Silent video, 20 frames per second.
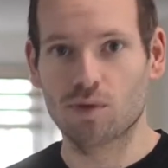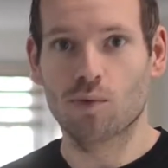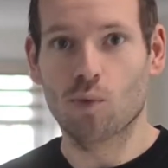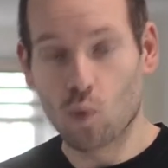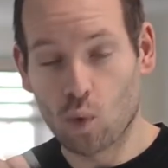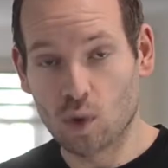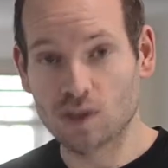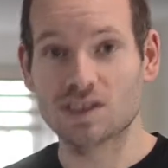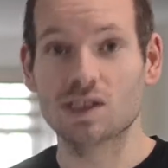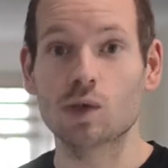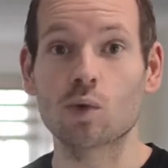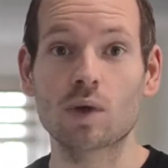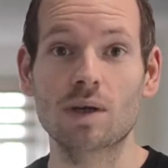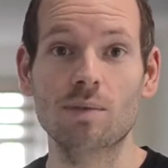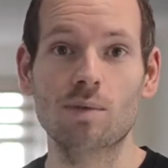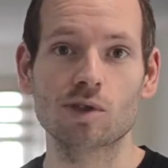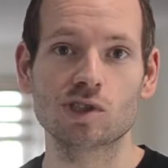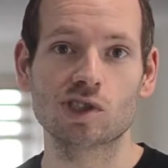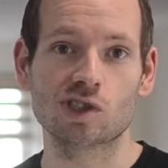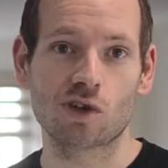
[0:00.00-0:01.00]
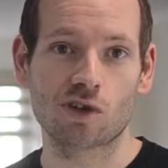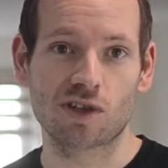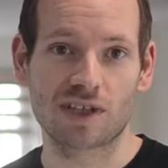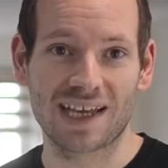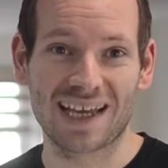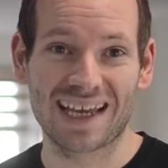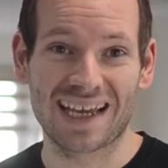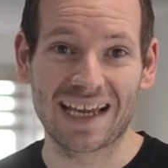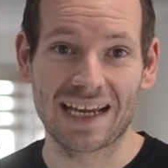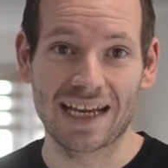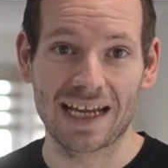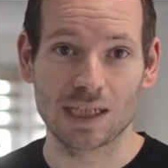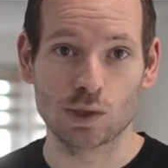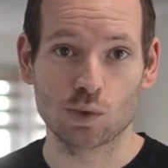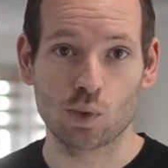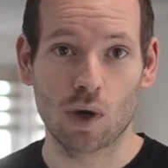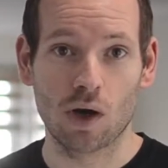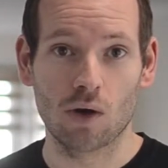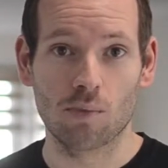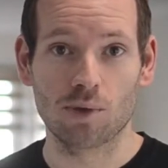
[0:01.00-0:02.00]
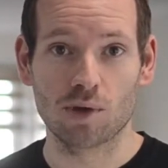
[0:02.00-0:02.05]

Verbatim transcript: once the rebuilds start to kick in as well,